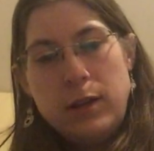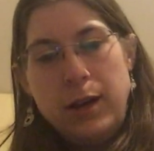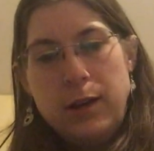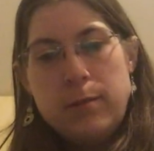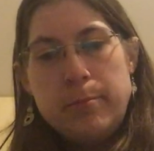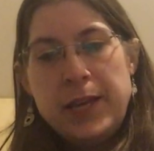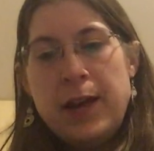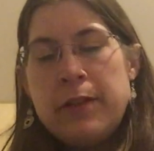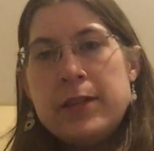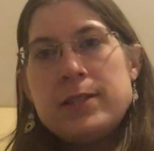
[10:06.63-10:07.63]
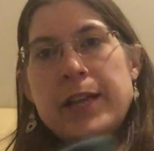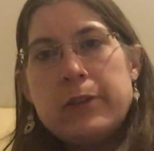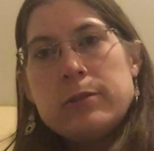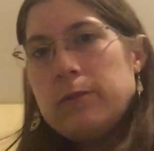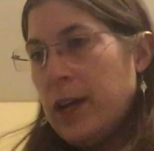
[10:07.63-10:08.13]
Um, but yeah, these
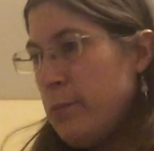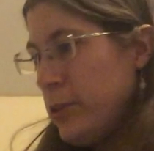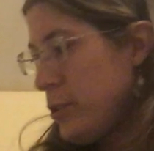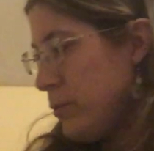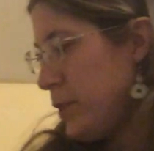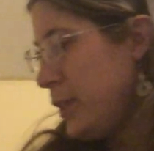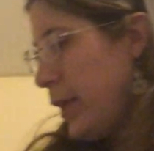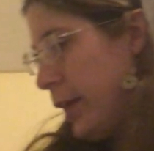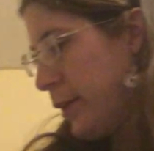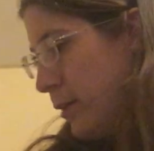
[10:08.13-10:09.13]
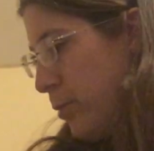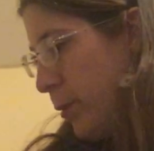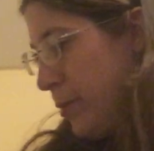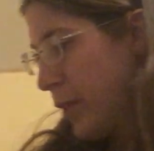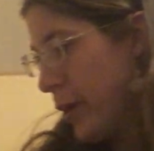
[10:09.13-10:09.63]
natural fibers are really gaining in
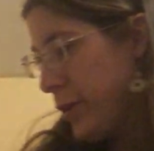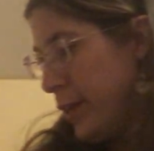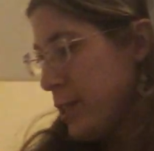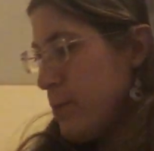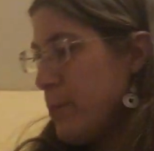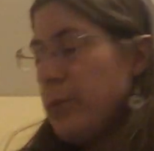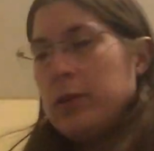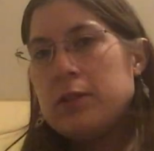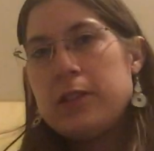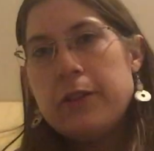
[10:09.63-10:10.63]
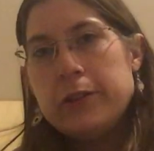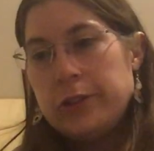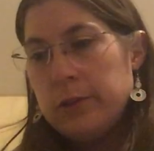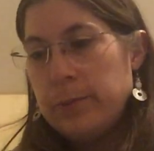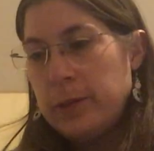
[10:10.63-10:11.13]
popularity as people see their
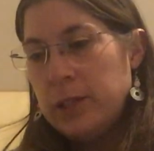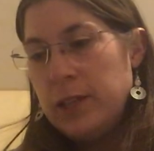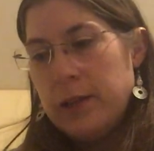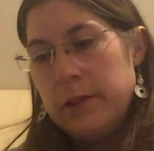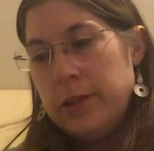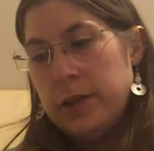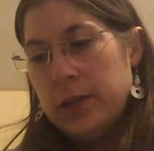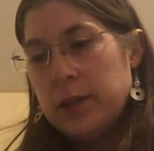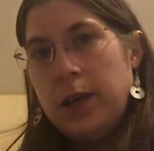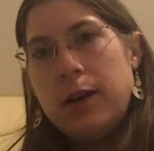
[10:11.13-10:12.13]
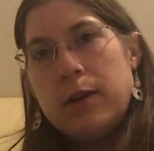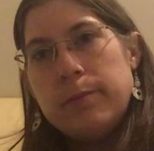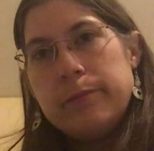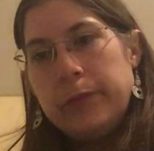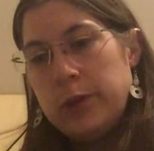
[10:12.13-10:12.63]
durability and their
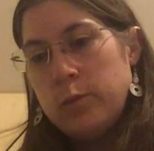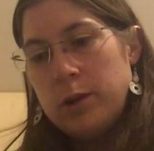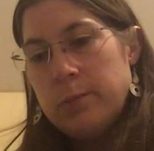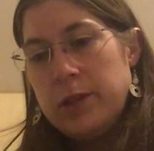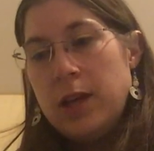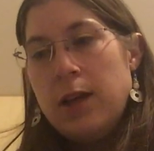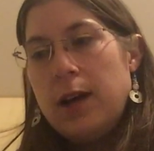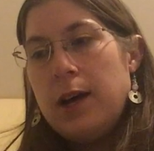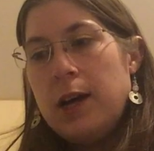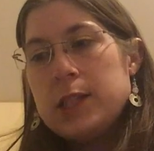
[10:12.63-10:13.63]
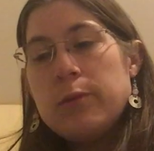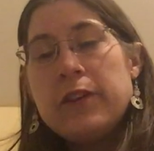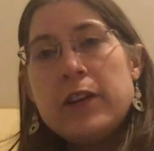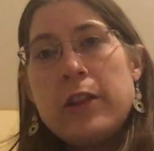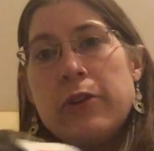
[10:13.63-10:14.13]
um, their warmth. Uh, so we've
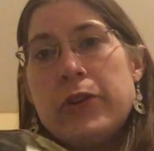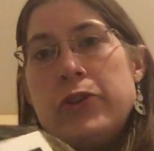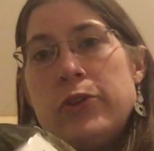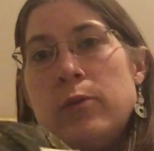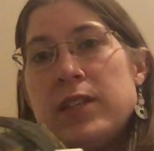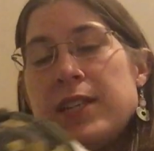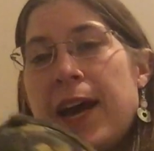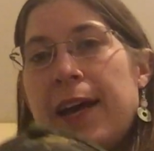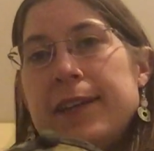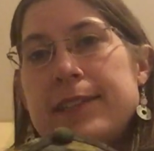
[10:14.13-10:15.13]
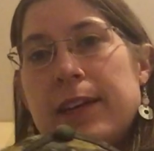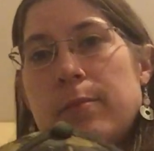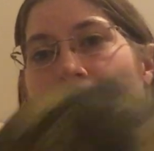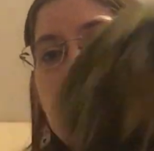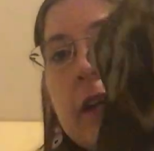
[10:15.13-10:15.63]
got another new with tags
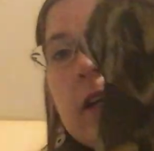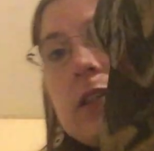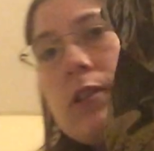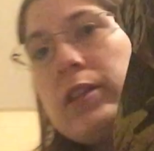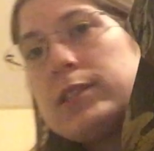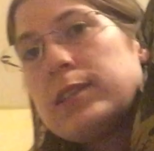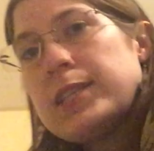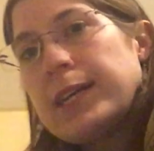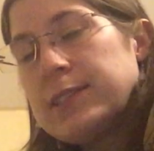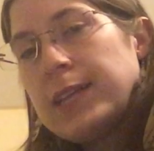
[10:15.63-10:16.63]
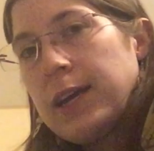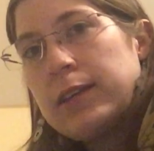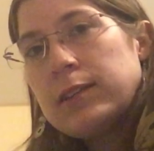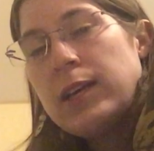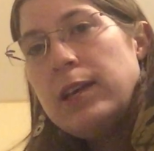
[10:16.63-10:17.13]
item here. So this is that
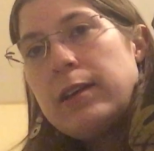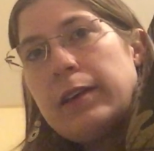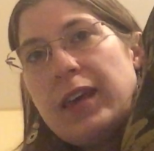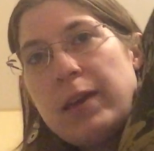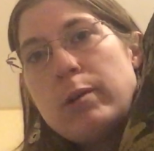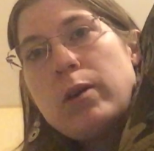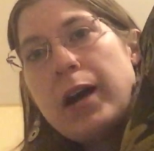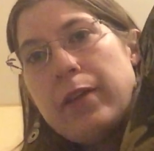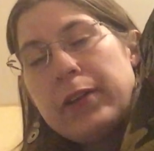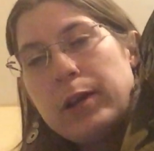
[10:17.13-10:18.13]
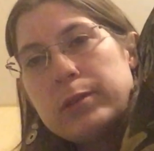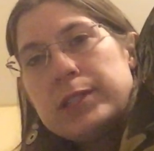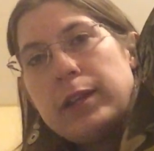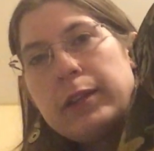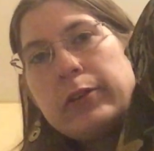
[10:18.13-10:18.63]
second camo hat that I was
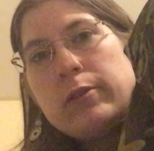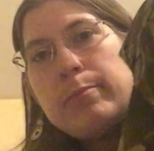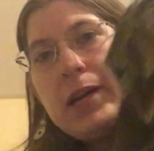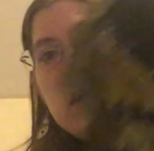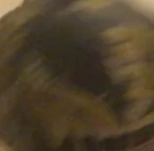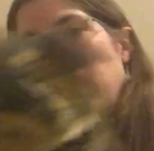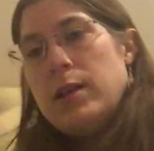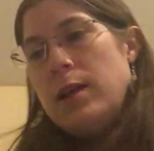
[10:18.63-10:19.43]
telling you about.